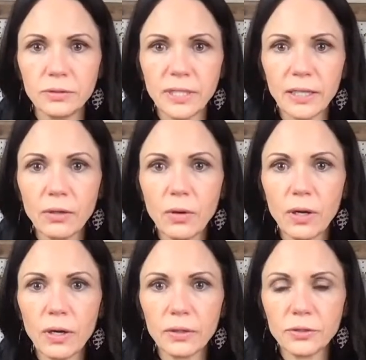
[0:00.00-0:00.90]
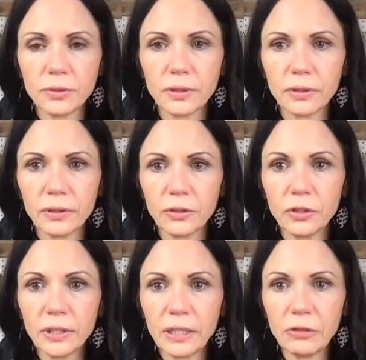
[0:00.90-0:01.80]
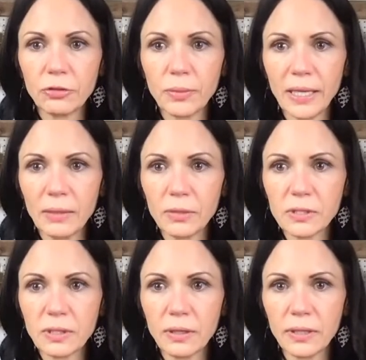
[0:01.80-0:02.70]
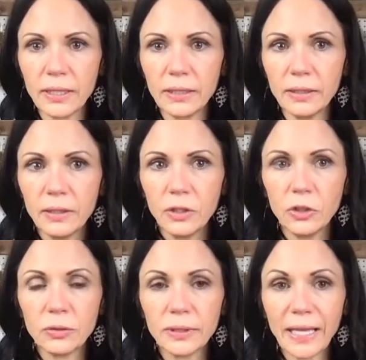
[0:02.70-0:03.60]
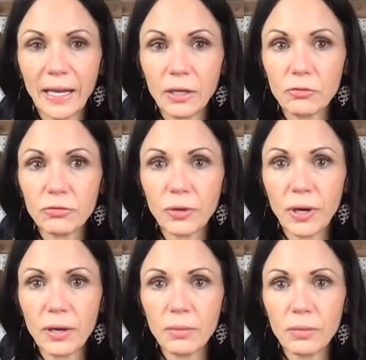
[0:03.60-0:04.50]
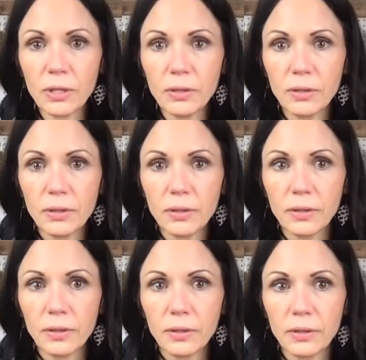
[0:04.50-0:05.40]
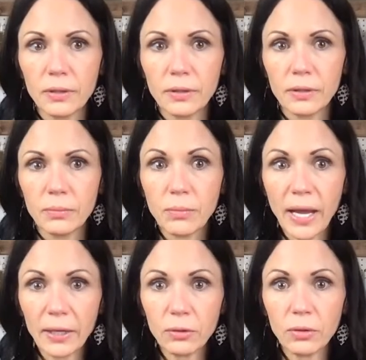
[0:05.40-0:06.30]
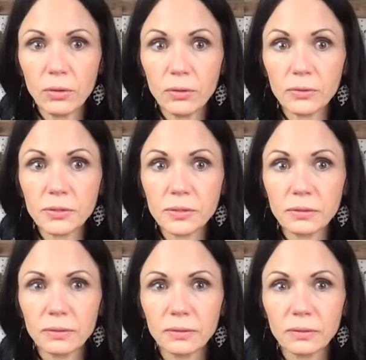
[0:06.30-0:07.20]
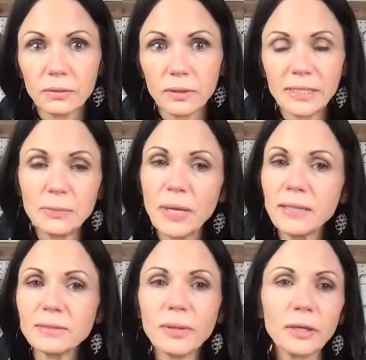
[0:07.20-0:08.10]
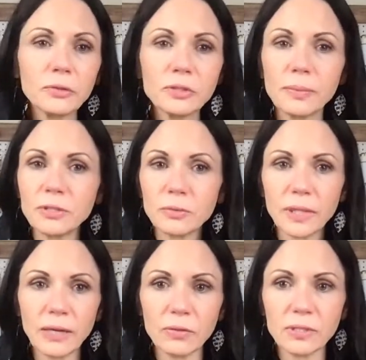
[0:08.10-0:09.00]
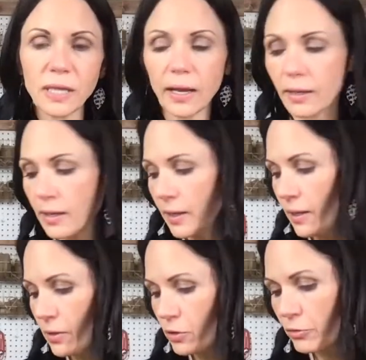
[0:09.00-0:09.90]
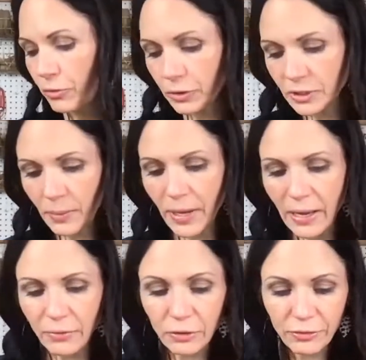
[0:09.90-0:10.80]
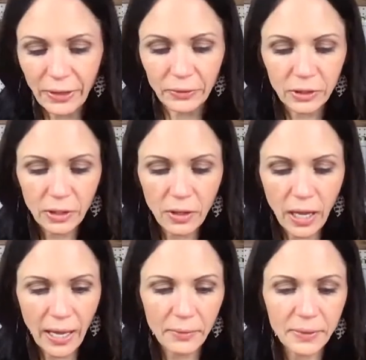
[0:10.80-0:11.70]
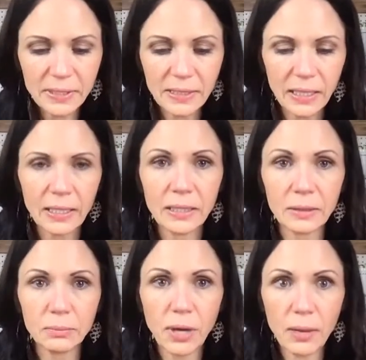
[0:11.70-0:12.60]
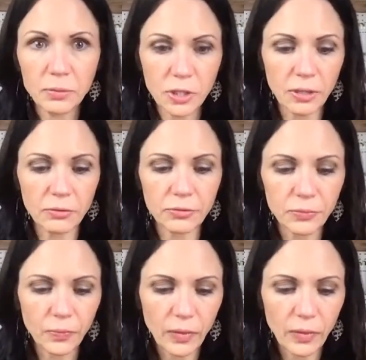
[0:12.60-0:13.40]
Deco Art DuraClear. You can get it from Amazon. You can get it from Michaels. It depends. Michaels depends what they have in stock. The first time I ever found it, y'all, I was in Pop Shelf